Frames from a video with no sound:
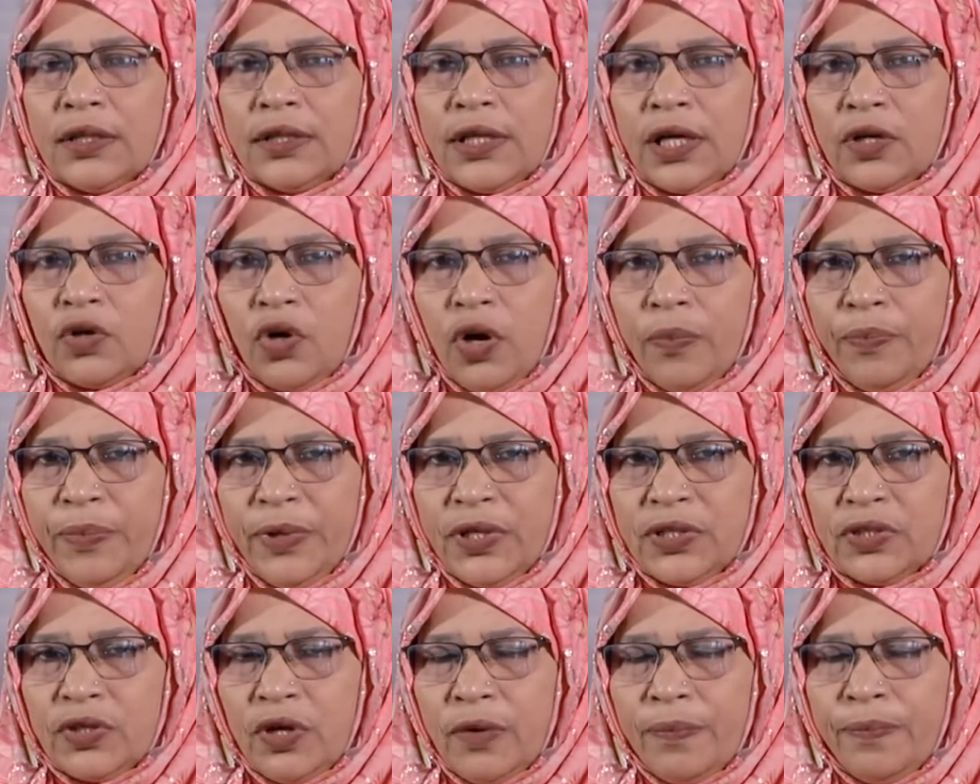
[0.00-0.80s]
The
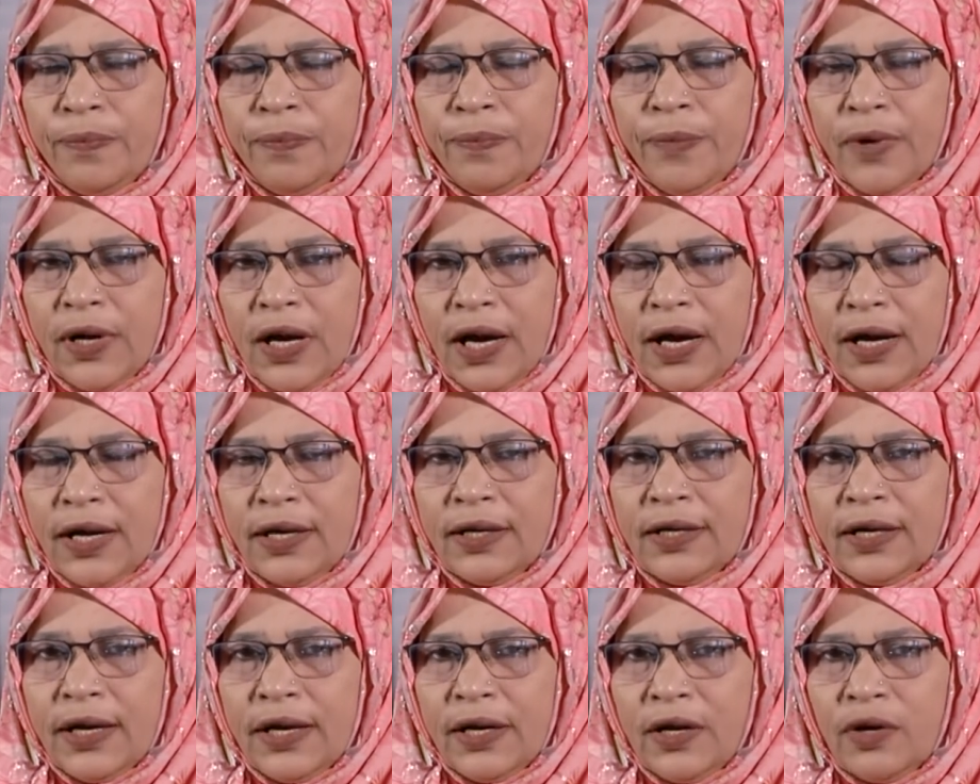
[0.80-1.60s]
topics of
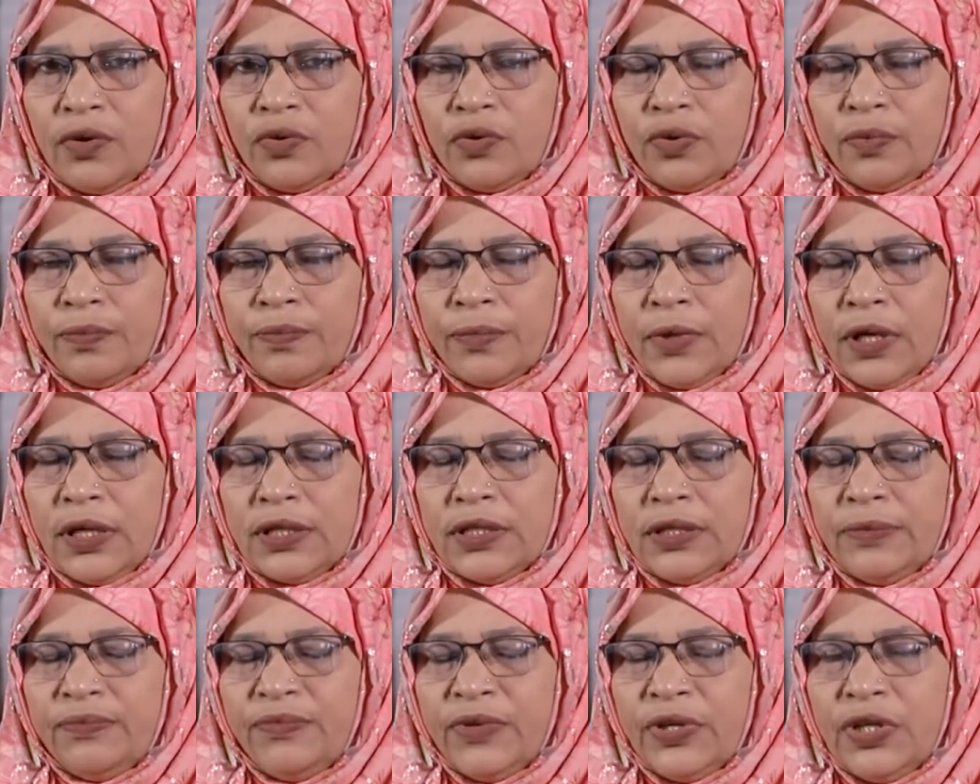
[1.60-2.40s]
current anatomy
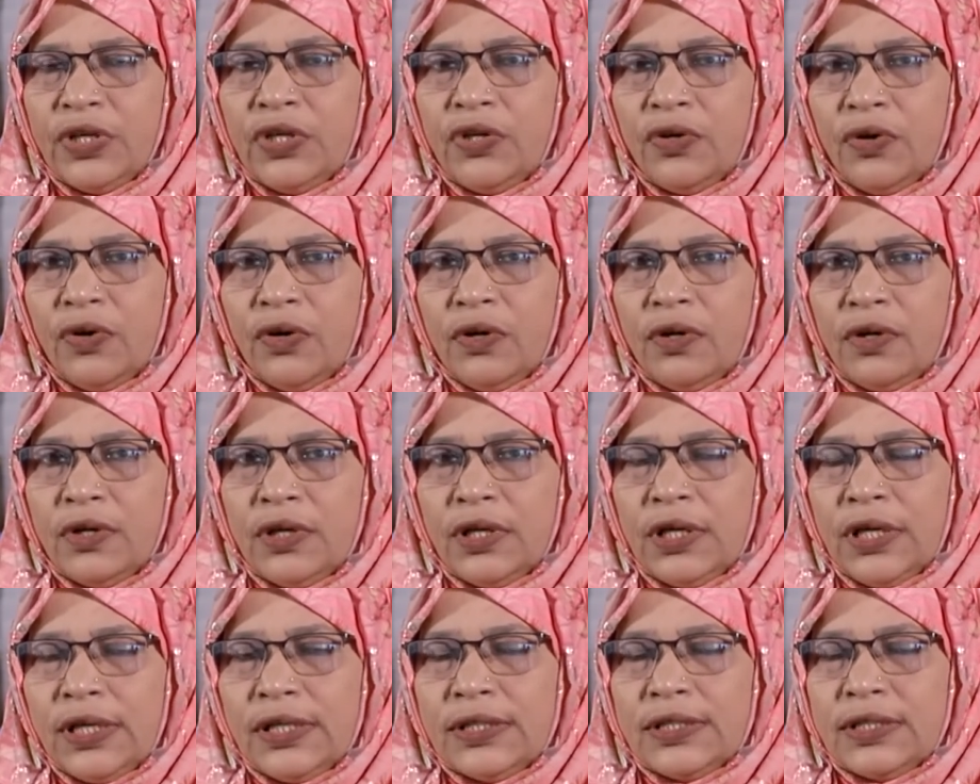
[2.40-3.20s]
the video
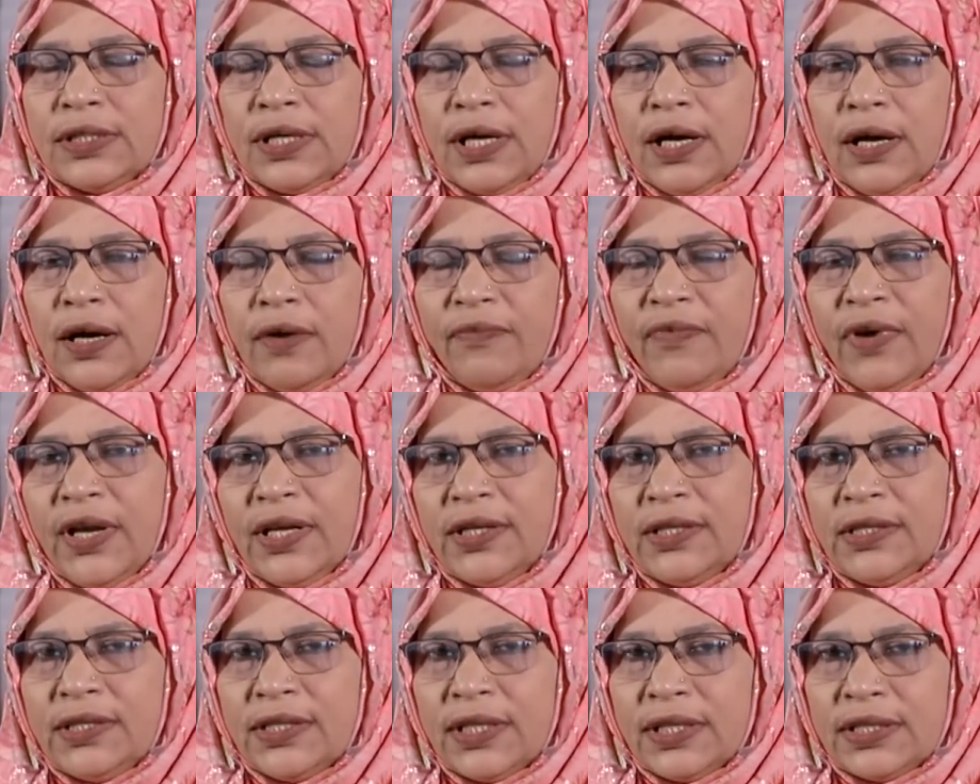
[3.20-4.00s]
is
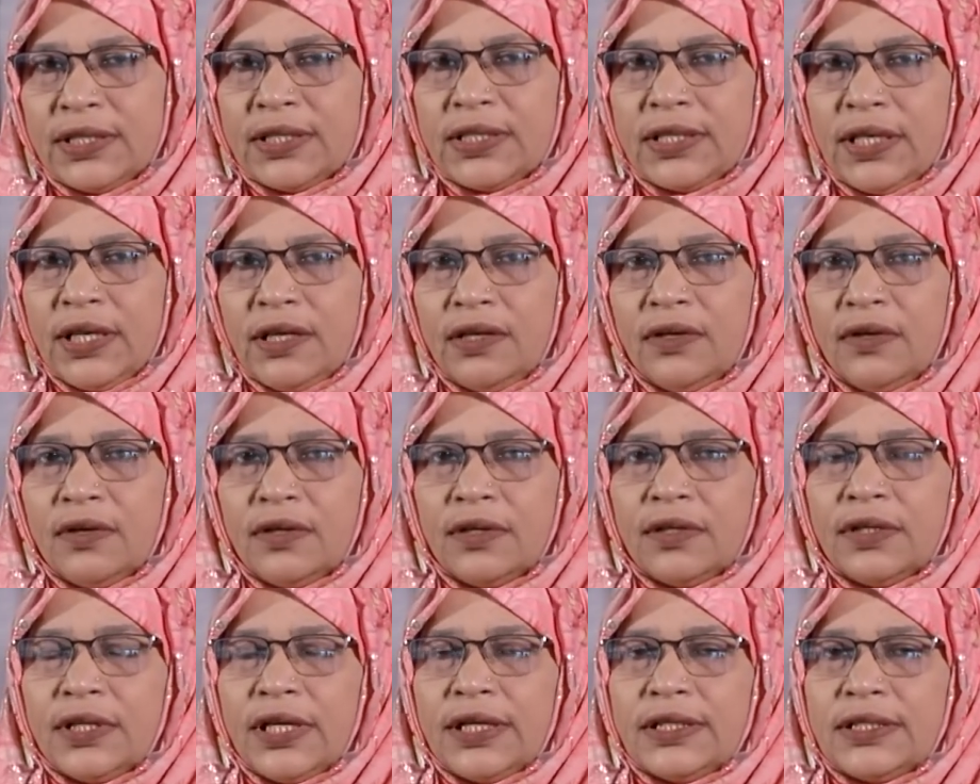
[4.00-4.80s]
very interesting,
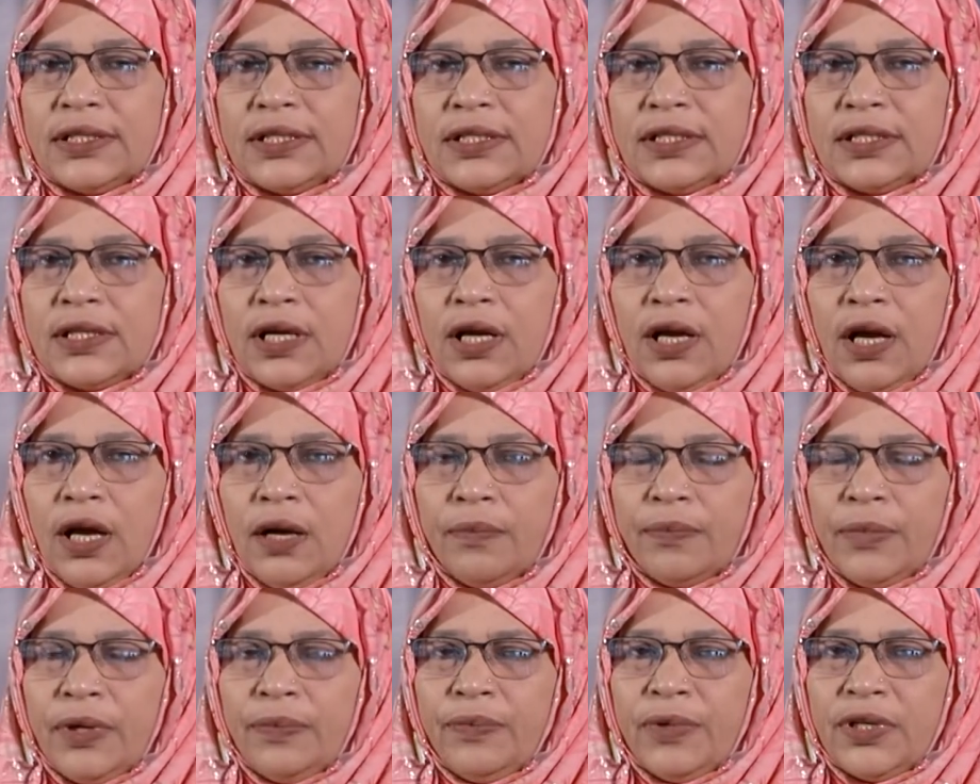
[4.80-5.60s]
that is
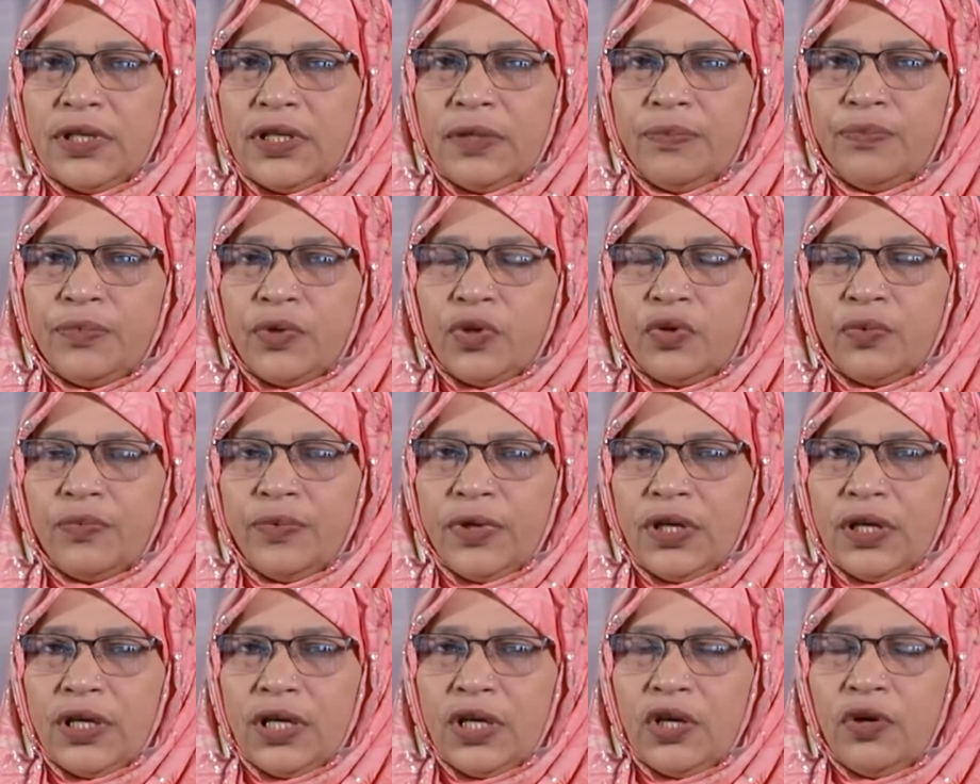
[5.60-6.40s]
primitive
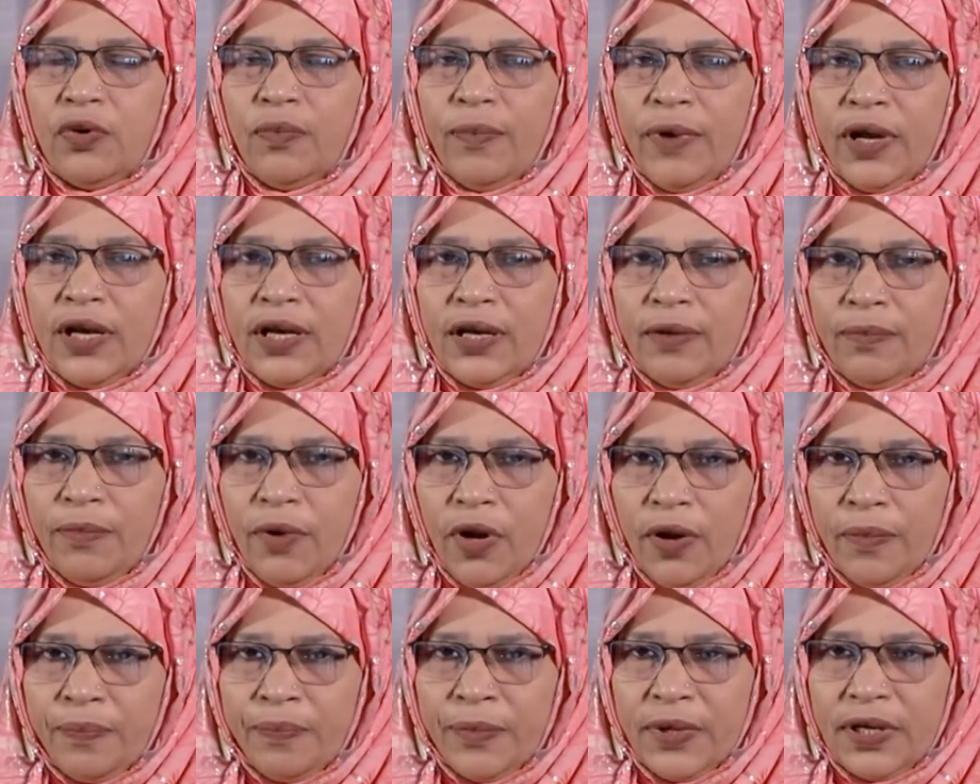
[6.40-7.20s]
tube in human
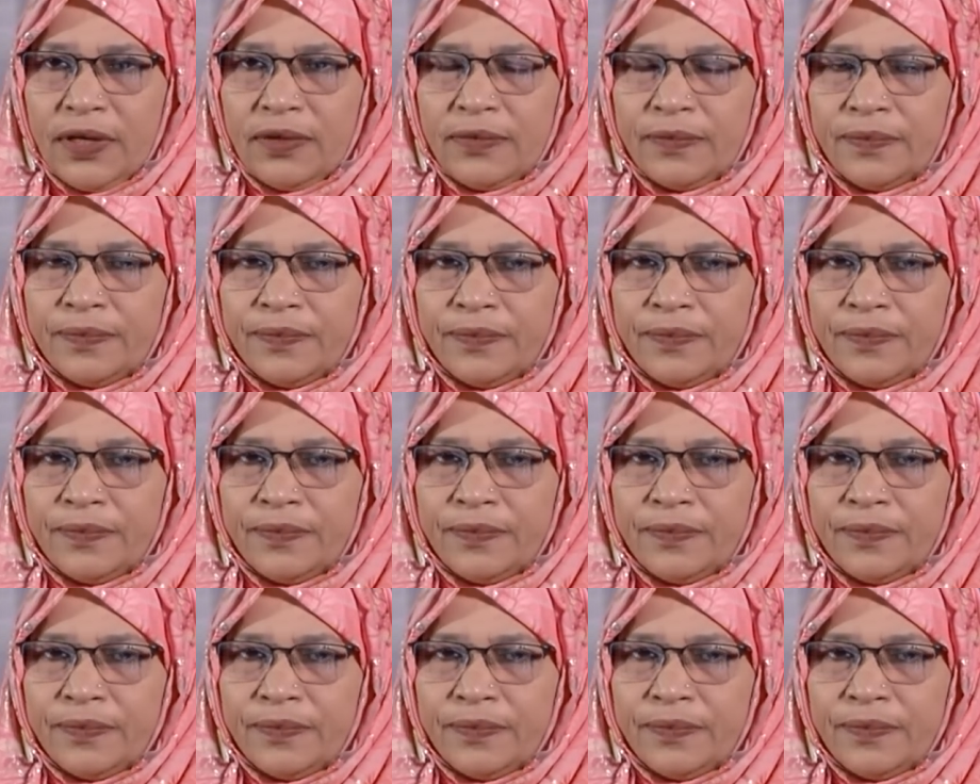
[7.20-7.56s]
development.